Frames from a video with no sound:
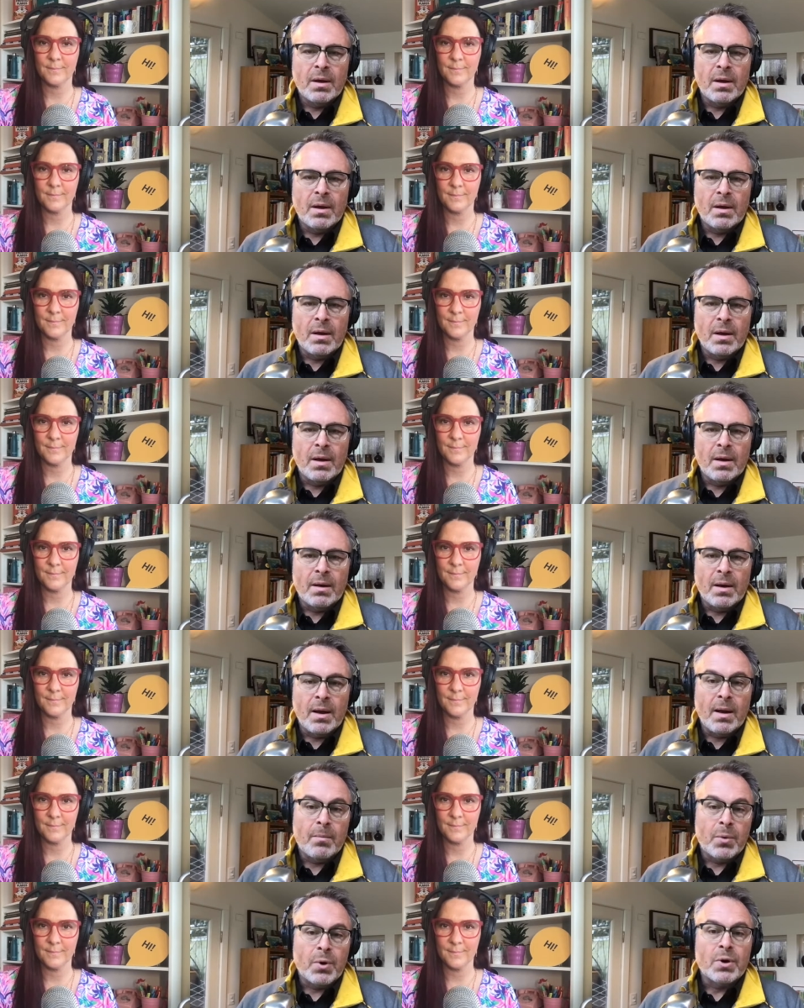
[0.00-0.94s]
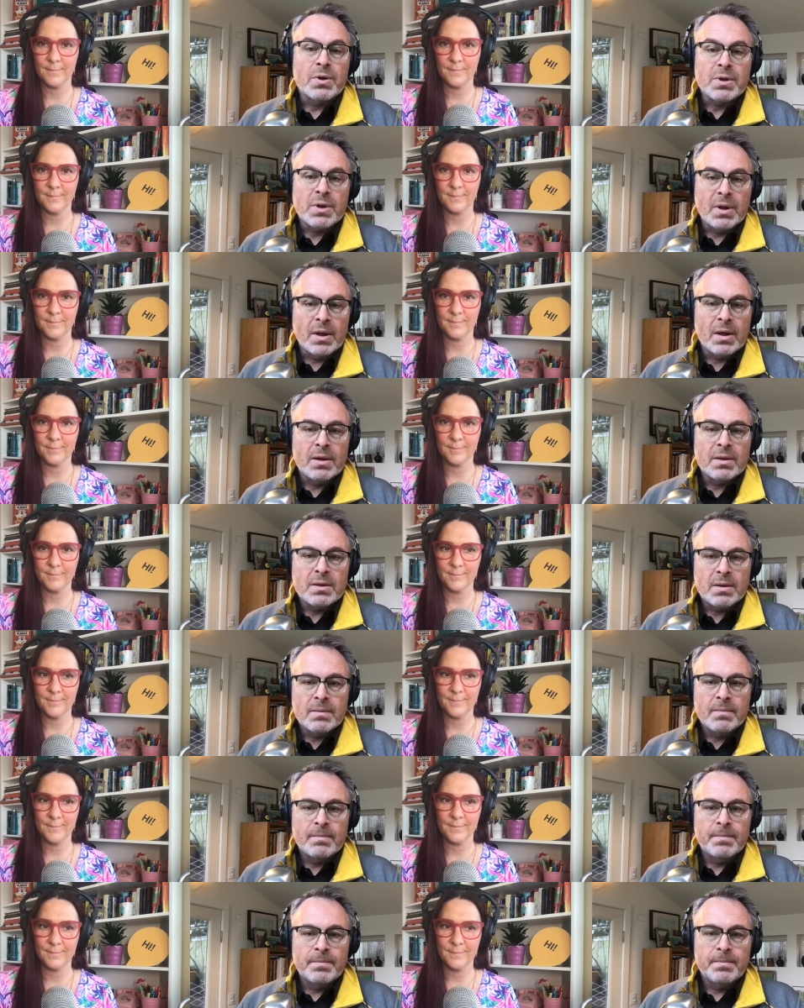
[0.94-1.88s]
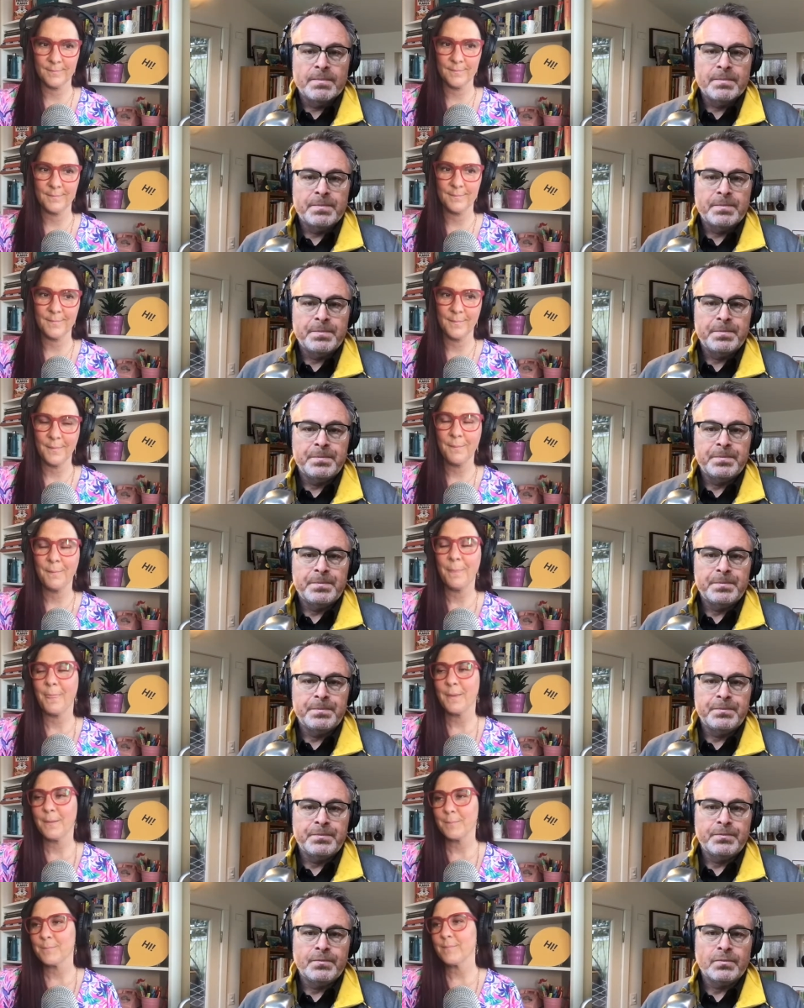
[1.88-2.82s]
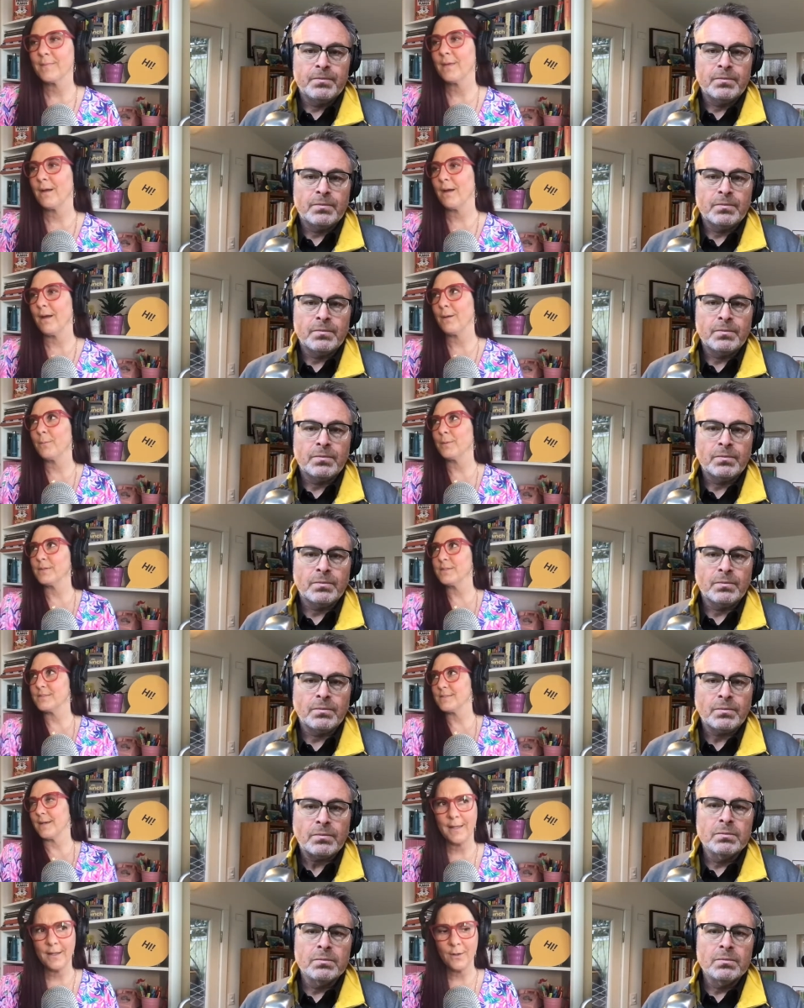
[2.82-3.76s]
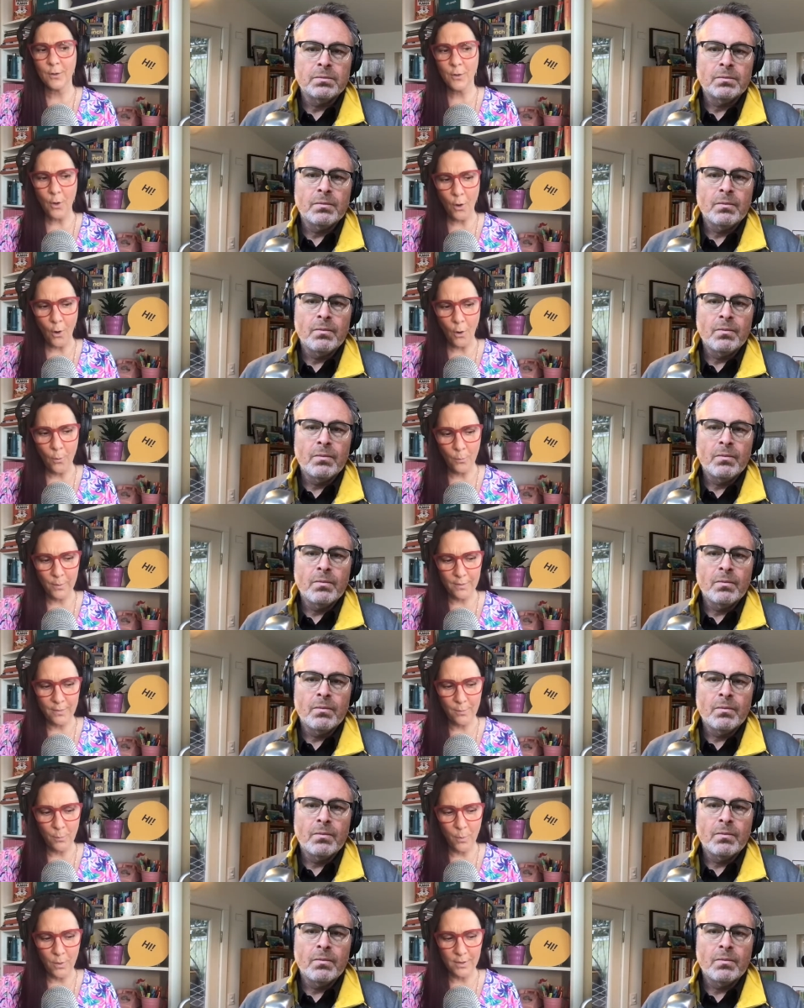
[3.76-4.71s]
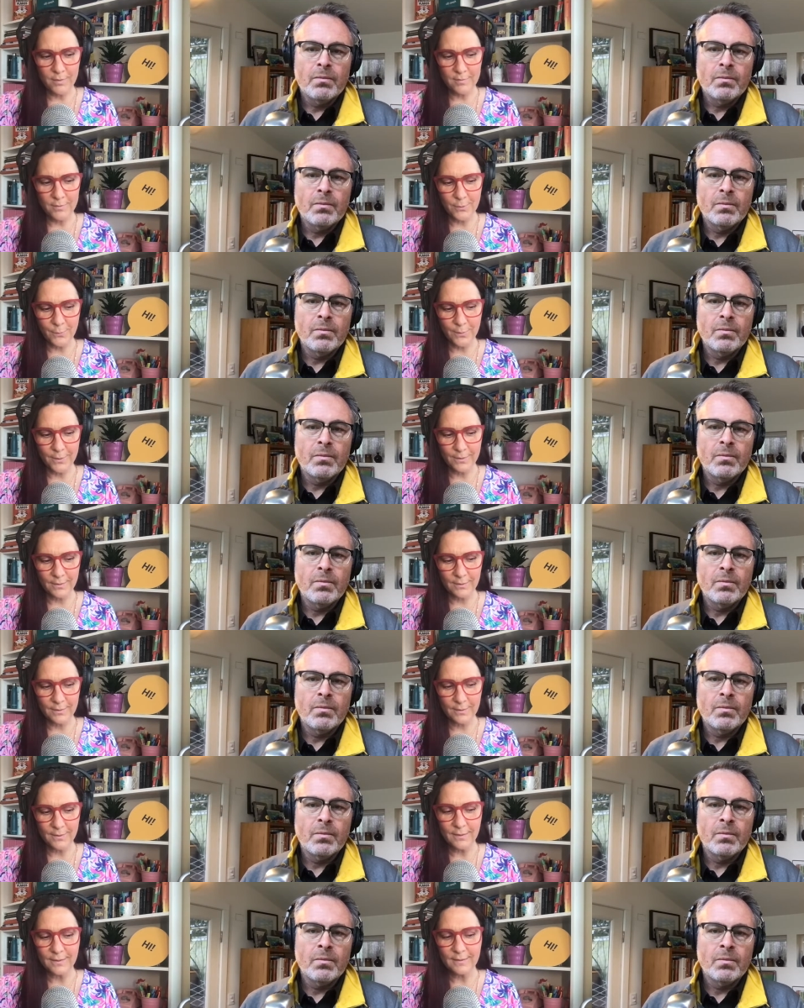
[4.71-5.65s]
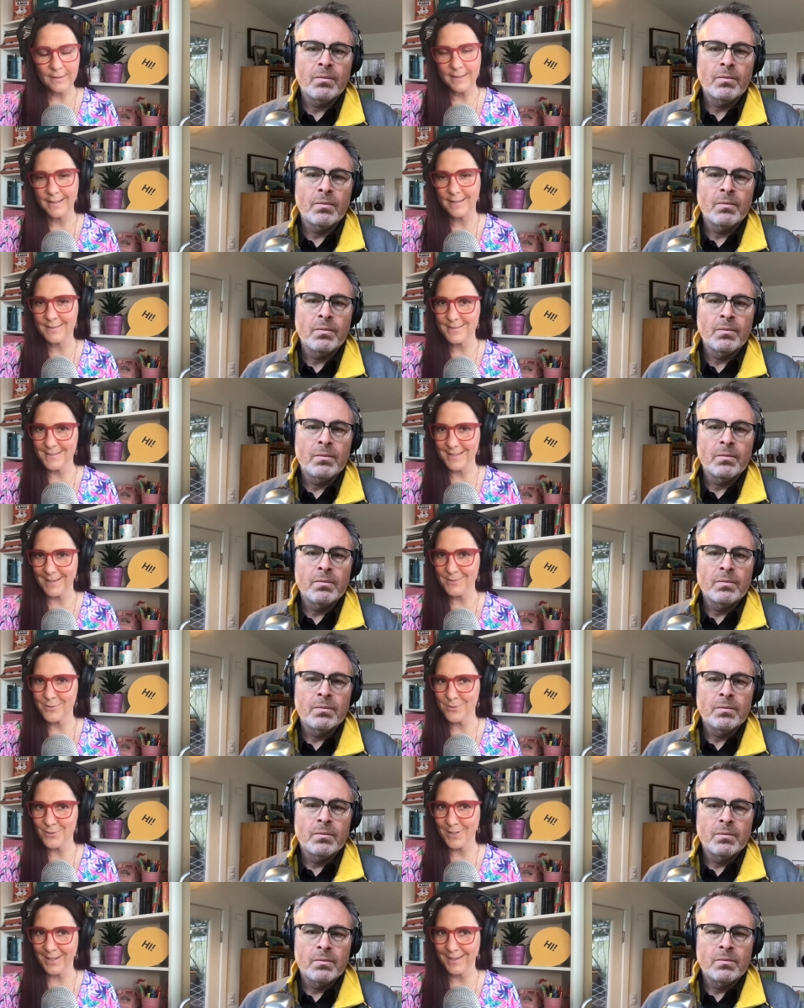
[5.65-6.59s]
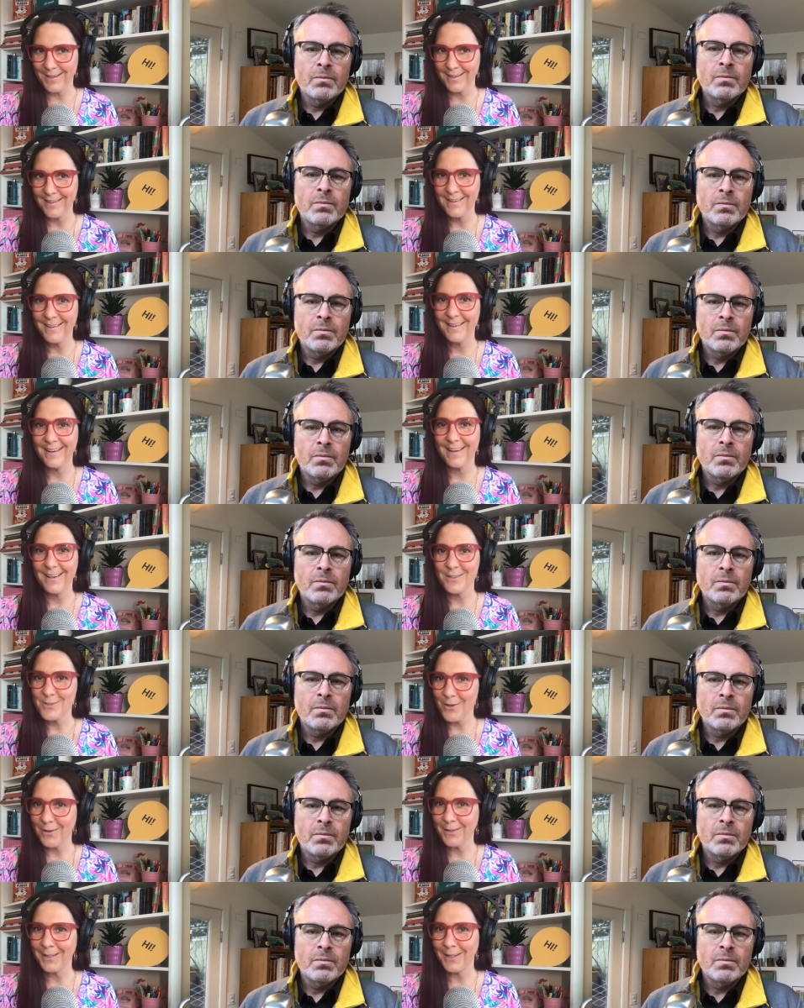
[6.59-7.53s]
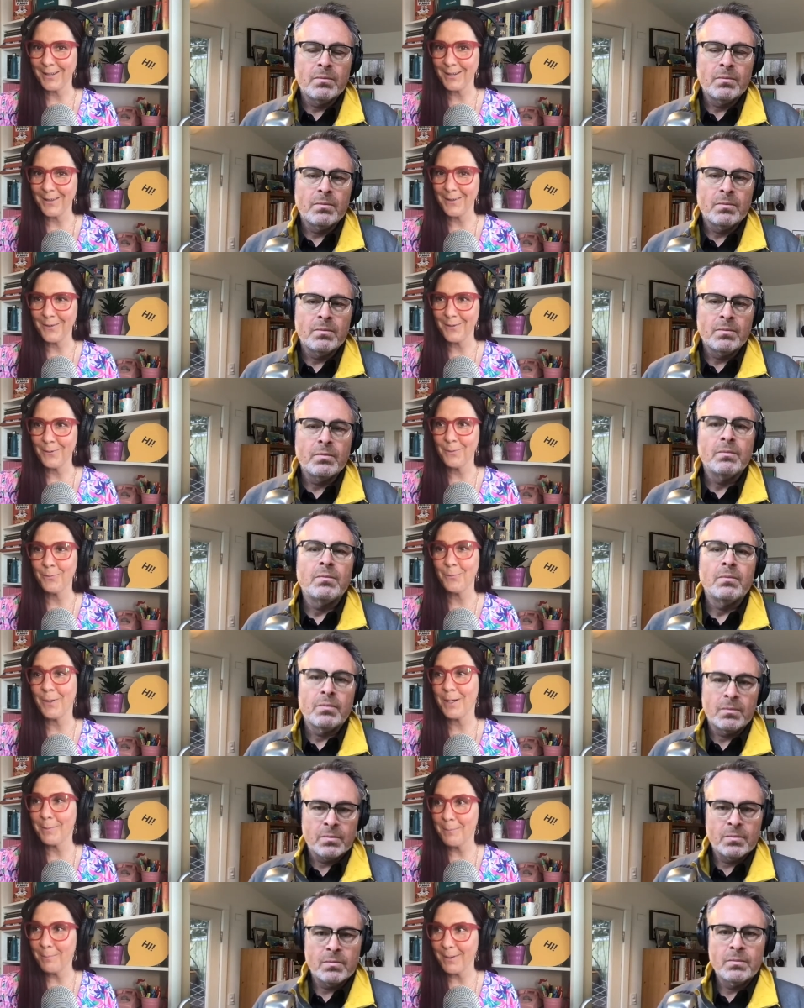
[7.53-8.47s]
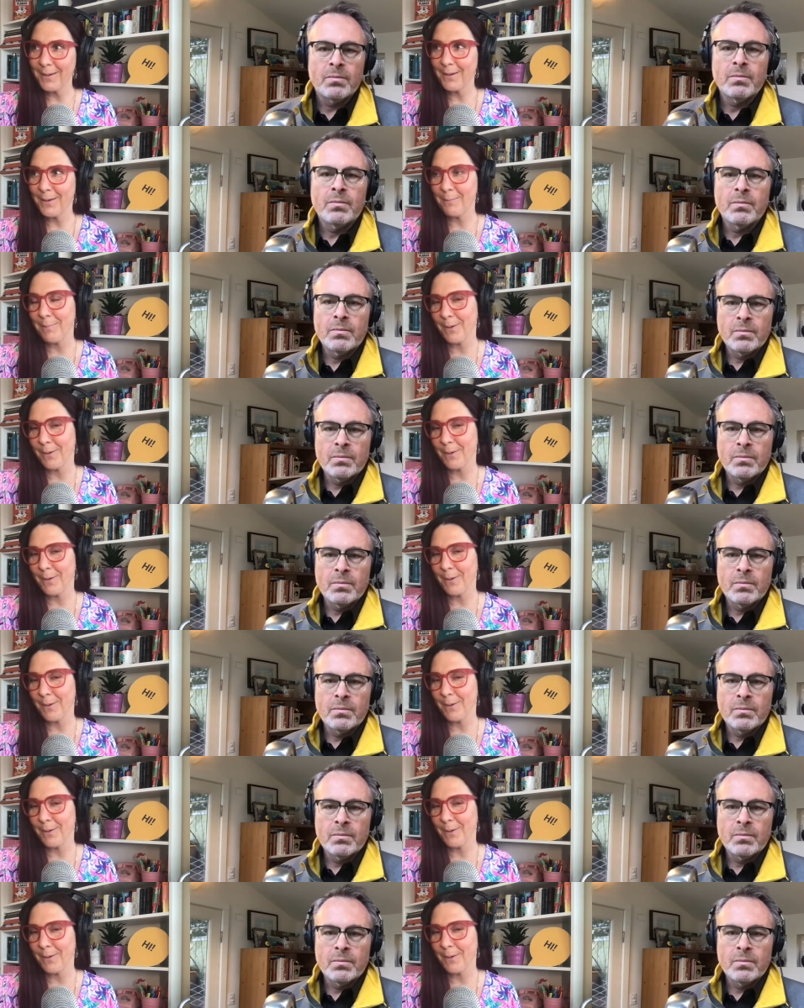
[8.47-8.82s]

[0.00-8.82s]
Speaker 1: uh, and and personalized
Speaker 2: I was in a call with one of your colleagues yesterday, uh, talking quite a bit